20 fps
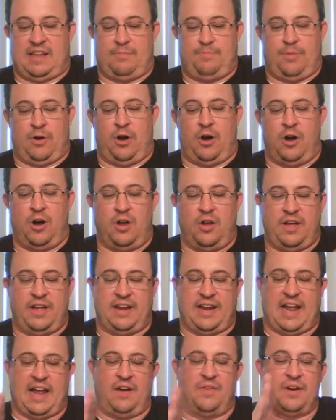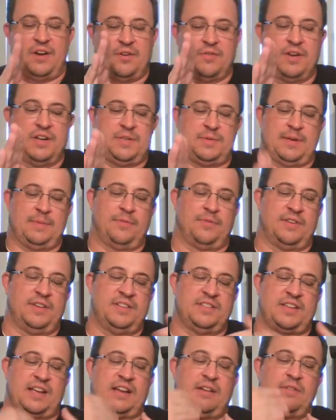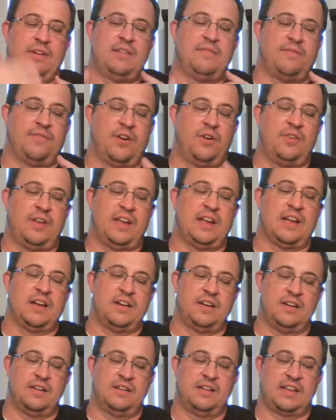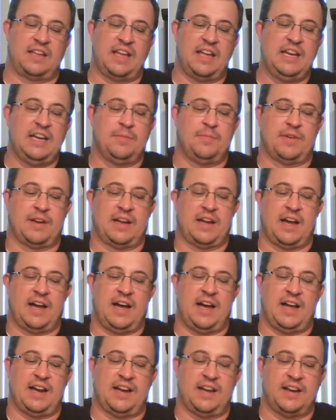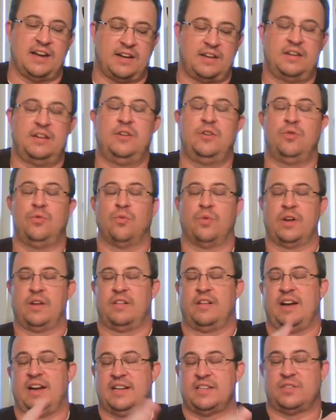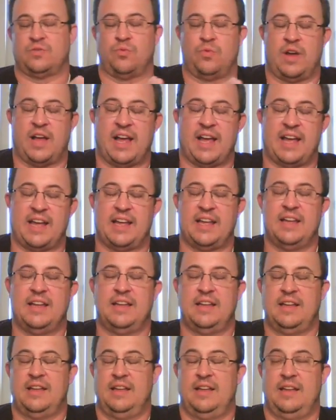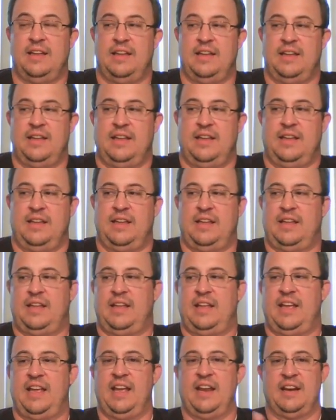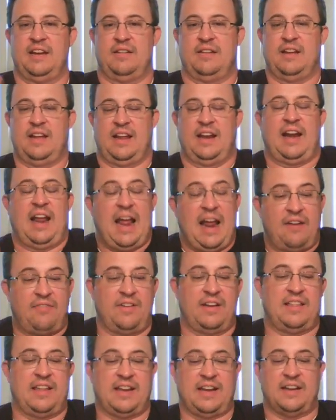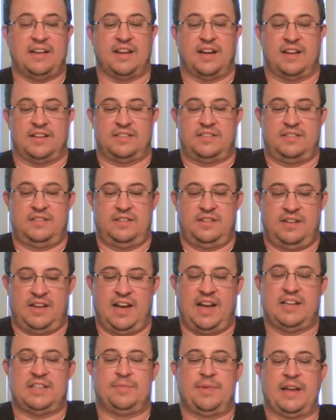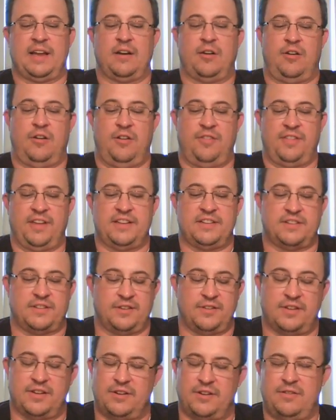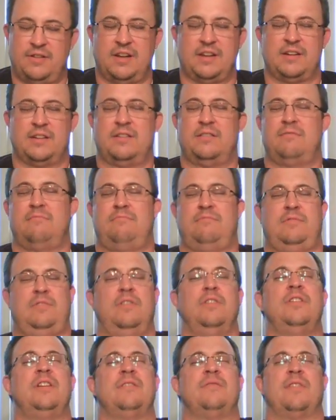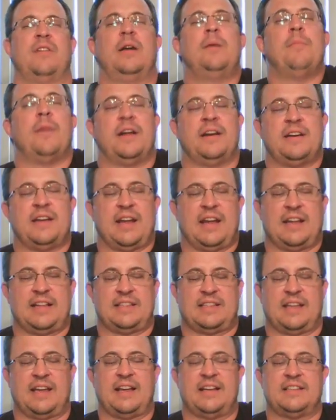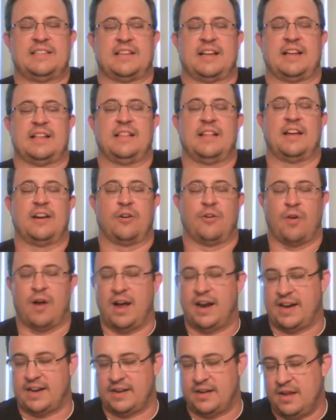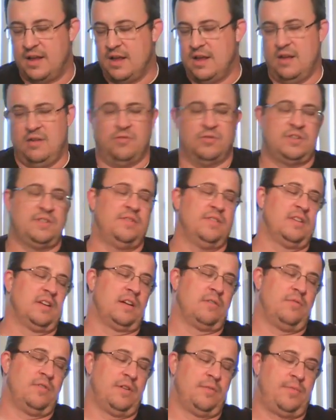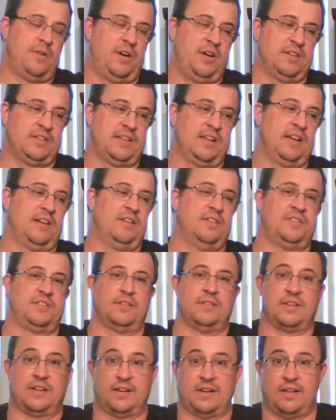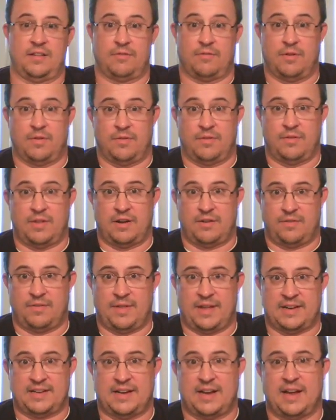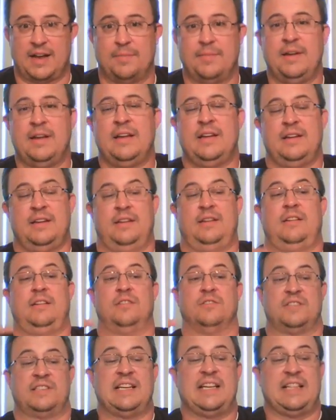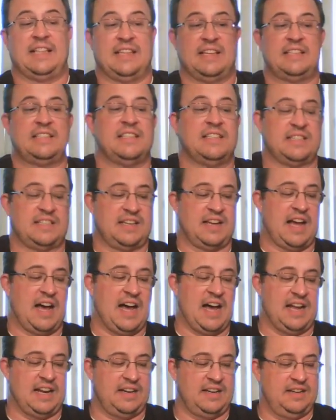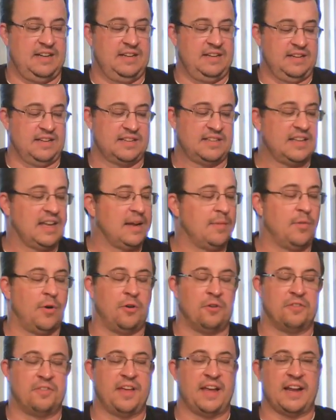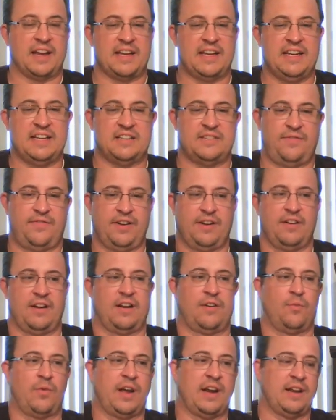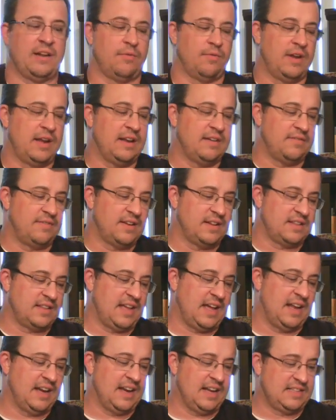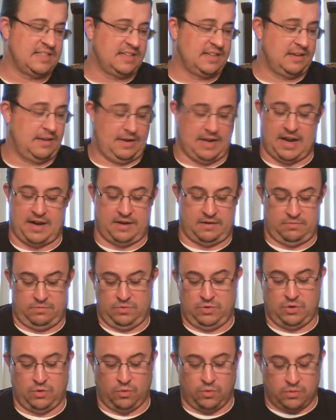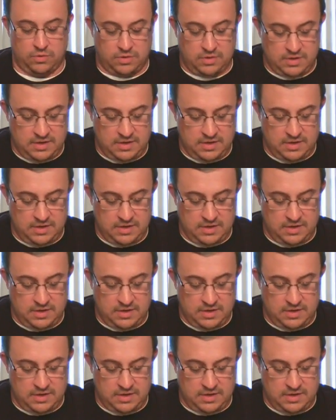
Paul, and how he greets people is like invoking in the kingdom of God in a new realized way in everything he does. God's making all things new, including very mundane things like letter writing, which is really one of Paul's letters. You look at another letter from that time, you'll see this is not the same old thing. He's figured out a way to reinvent that, and that's kind of cool.